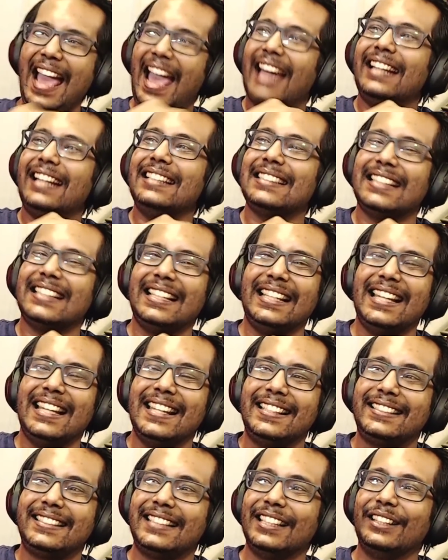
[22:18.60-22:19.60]
And it's
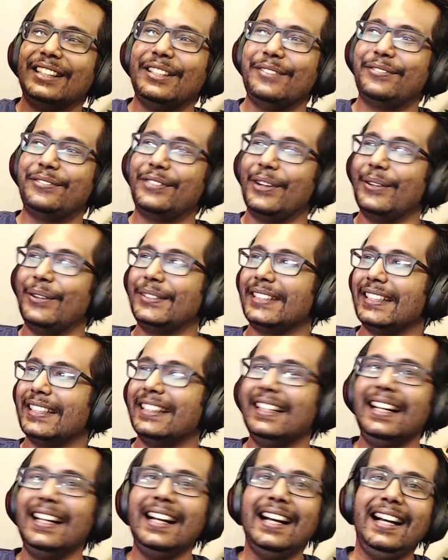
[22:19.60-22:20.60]
instantly
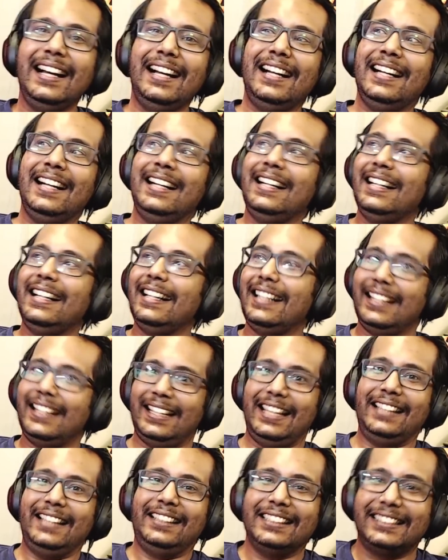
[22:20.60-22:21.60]
frozen
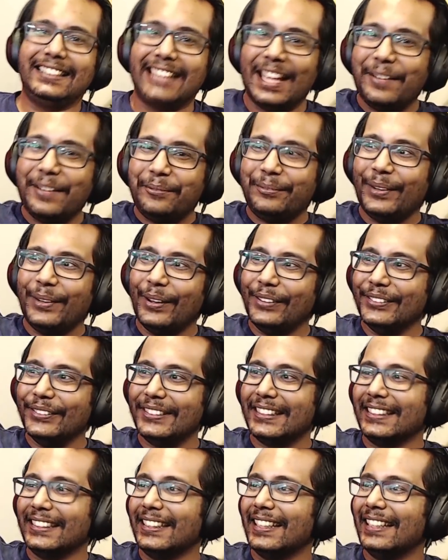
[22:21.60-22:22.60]
in the same
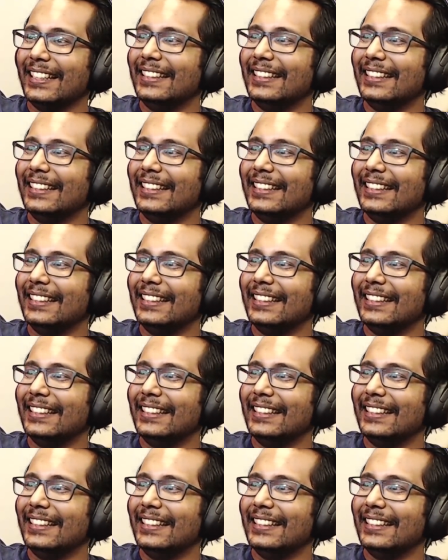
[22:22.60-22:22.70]
pose.